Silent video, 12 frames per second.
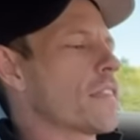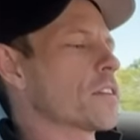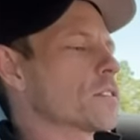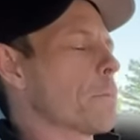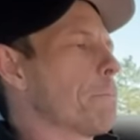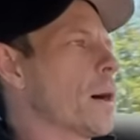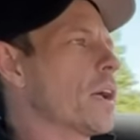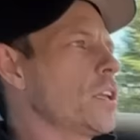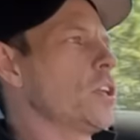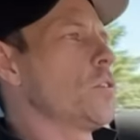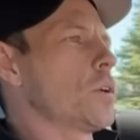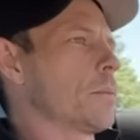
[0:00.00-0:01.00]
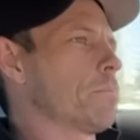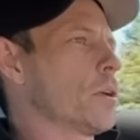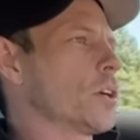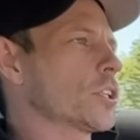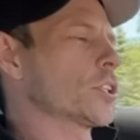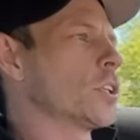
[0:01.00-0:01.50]
there's a button you can
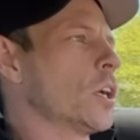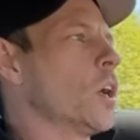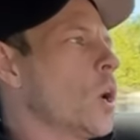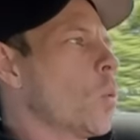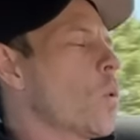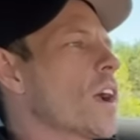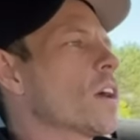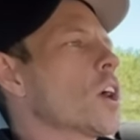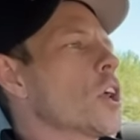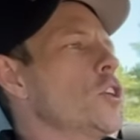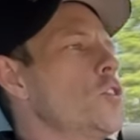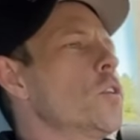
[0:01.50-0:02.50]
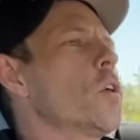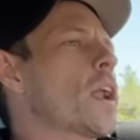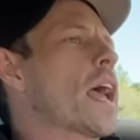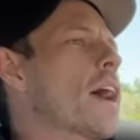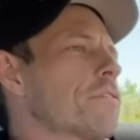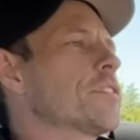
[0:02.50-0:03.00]
push where you don't
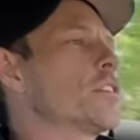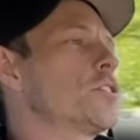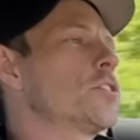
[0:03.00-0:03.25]
have to